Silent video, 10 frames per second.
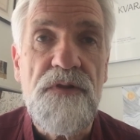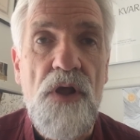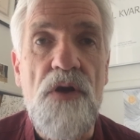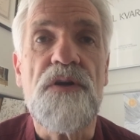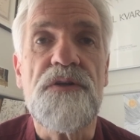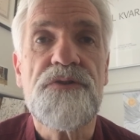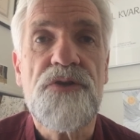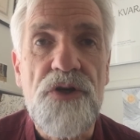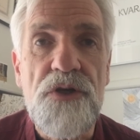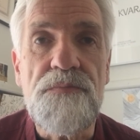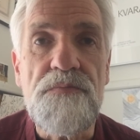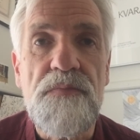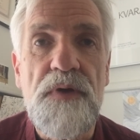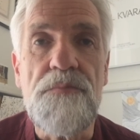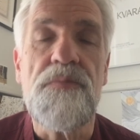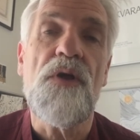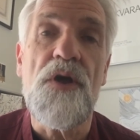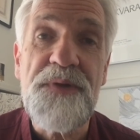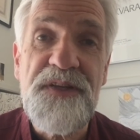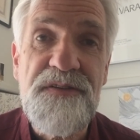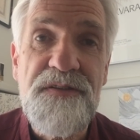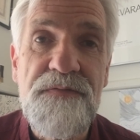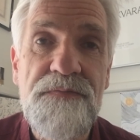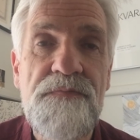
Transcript: longer term employment,